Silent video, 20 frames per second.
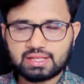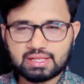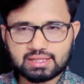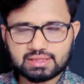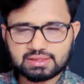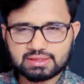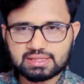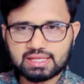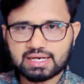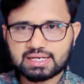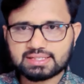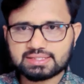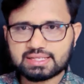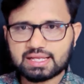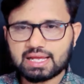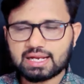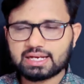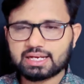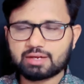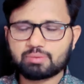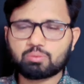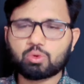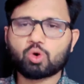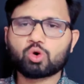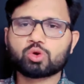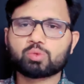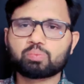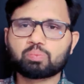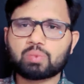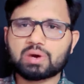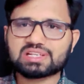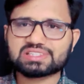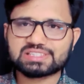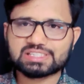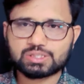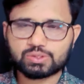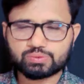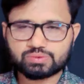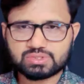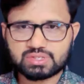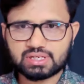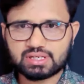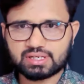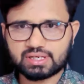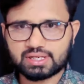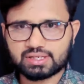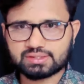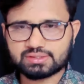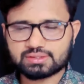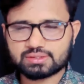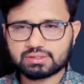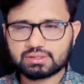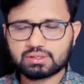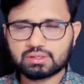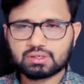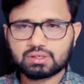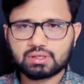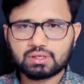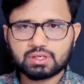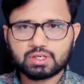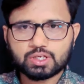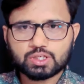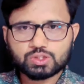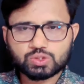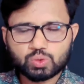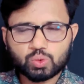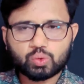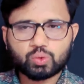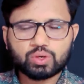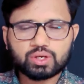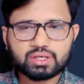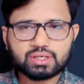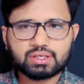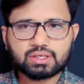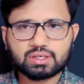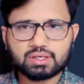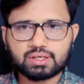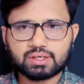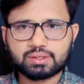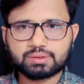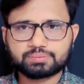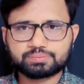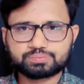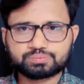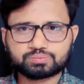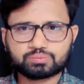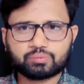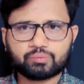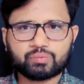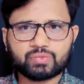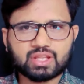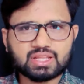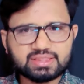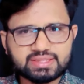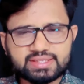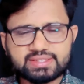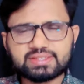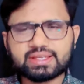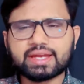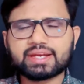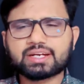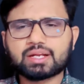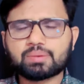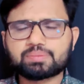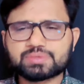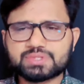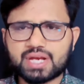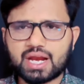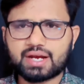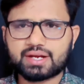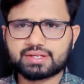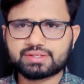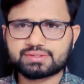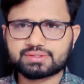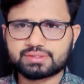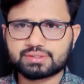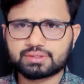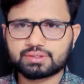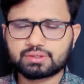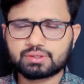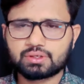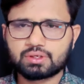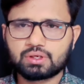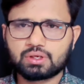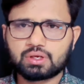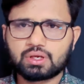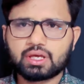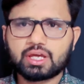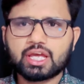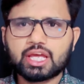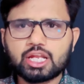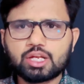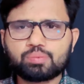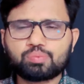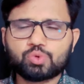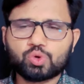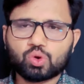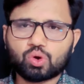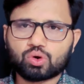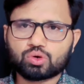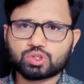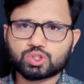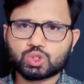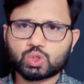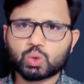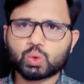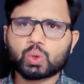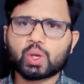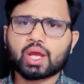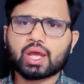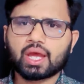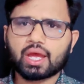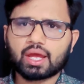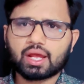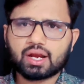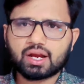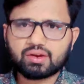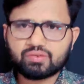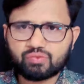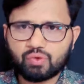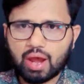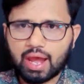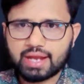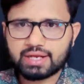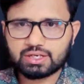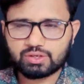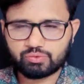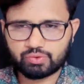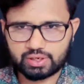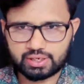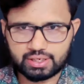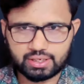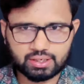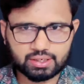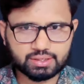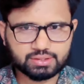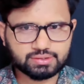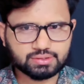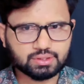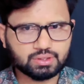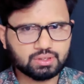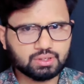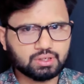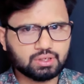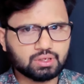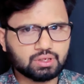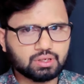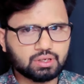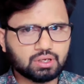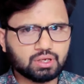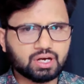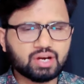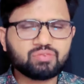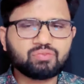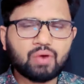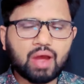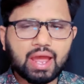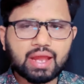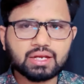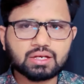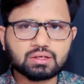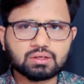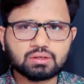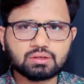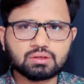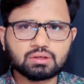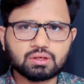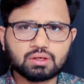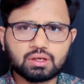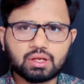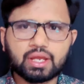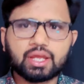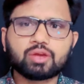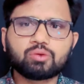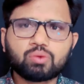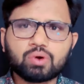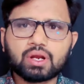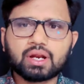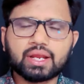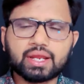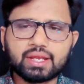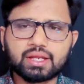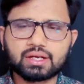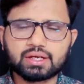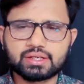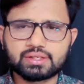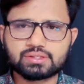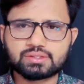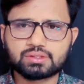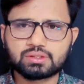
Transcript: That's all about positive sentence. So here, this kind of strategy help you out to refine your English. Refine your English.